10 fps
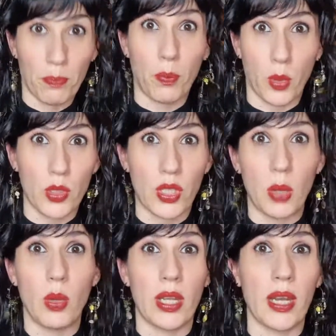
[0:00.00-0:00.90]
but
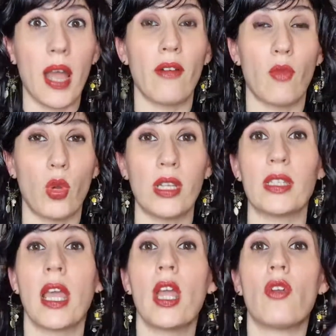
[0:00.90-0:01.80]
still we can have what
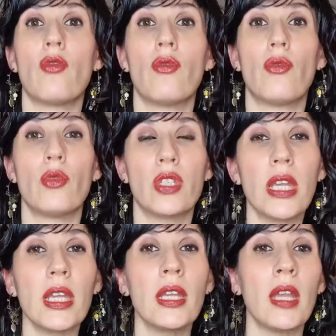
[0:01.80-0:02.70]
is
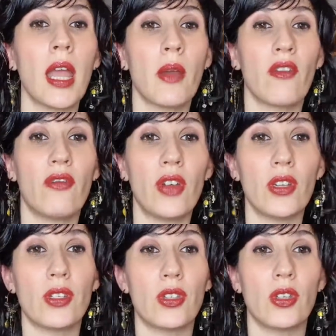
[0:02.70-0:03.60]
routine
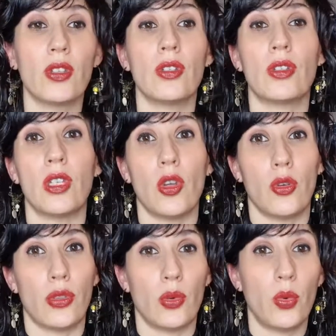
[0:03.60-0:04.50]
versus the
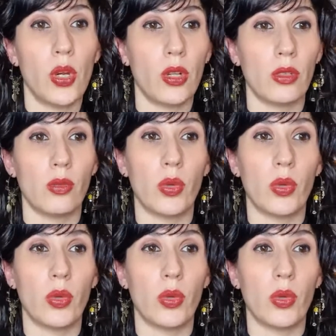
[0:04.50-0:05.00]
other world.